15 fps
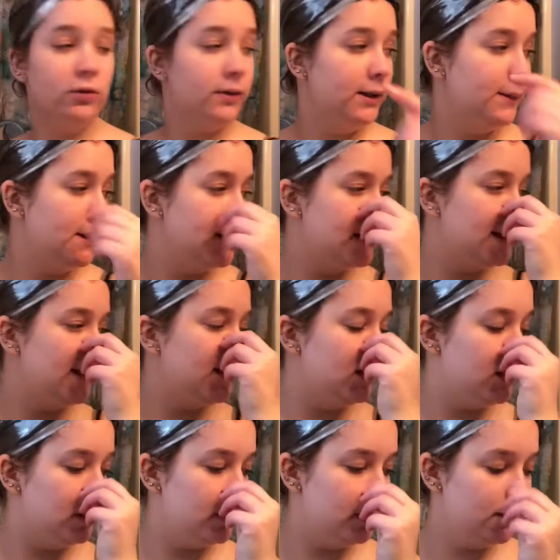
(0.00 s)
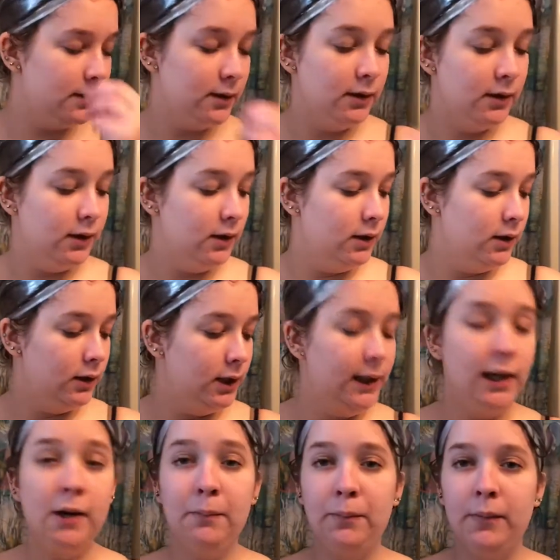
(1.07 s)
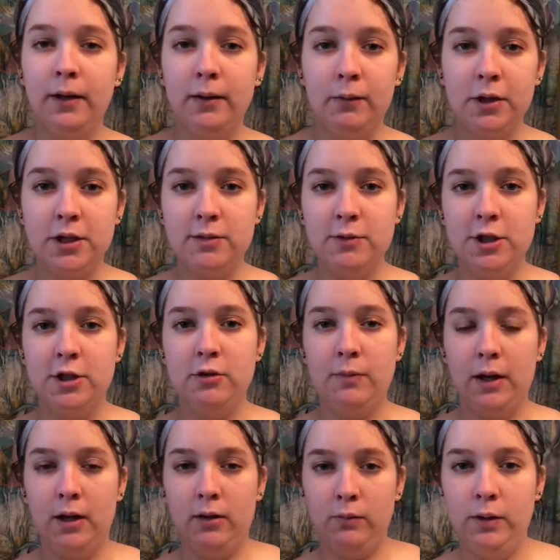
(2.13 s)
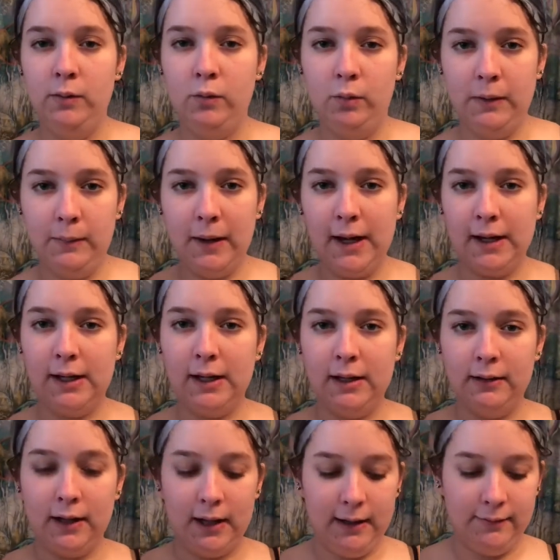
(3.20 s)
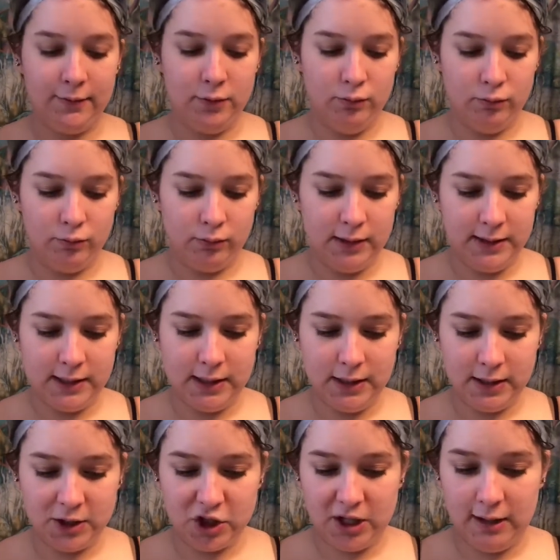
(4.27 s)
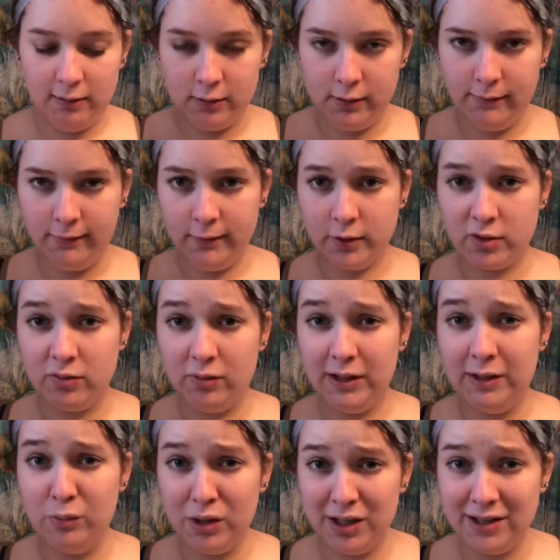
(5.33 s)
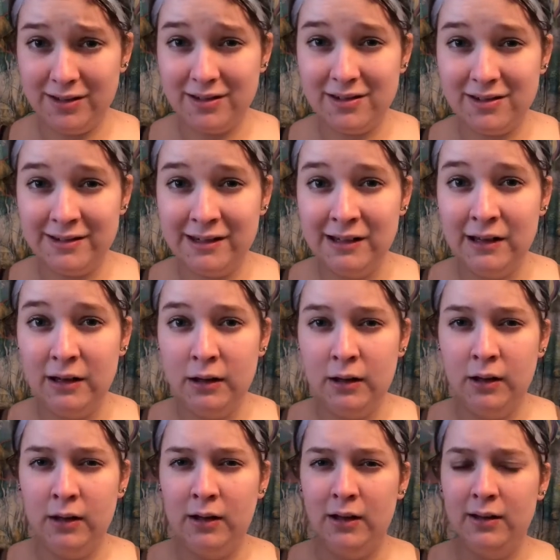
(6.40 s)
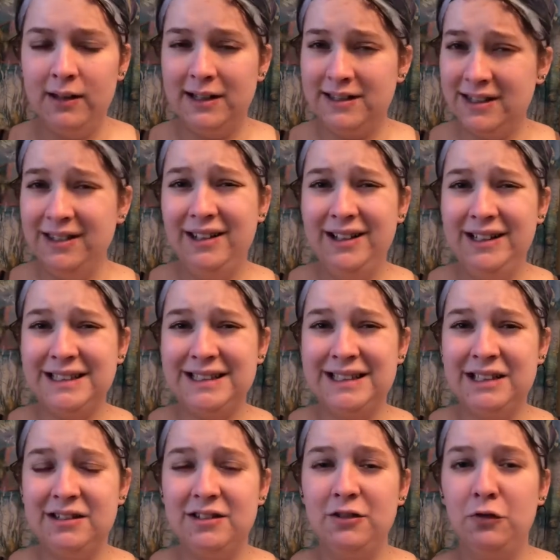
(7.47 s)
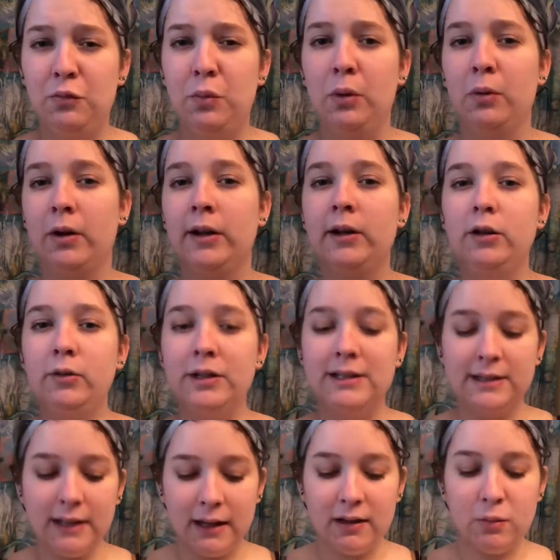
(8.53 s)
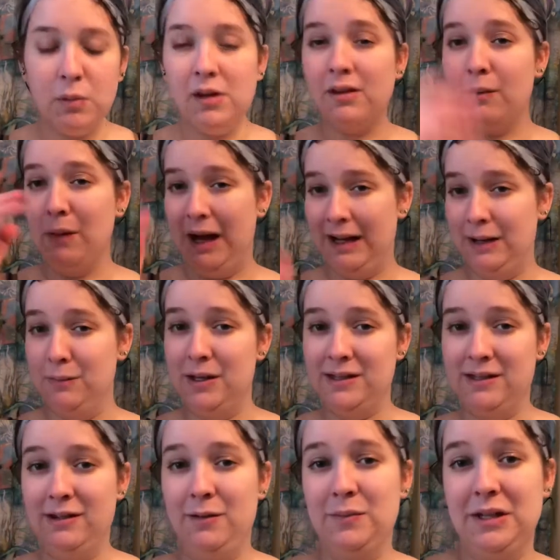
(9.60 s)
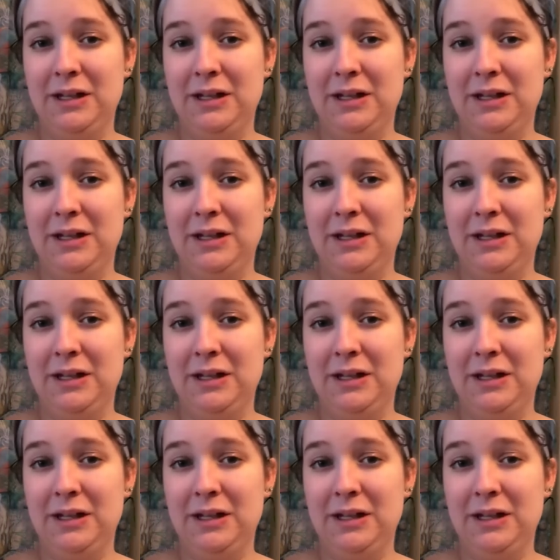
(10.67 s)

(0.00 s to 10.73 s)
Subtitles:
20 minutes and clean up, watch some YouTube, and we will be back. And then I have to rinse it in the shower for 20 minutes. That's a little excessive, but we're gonna do what it says because I'm not gonna mess it up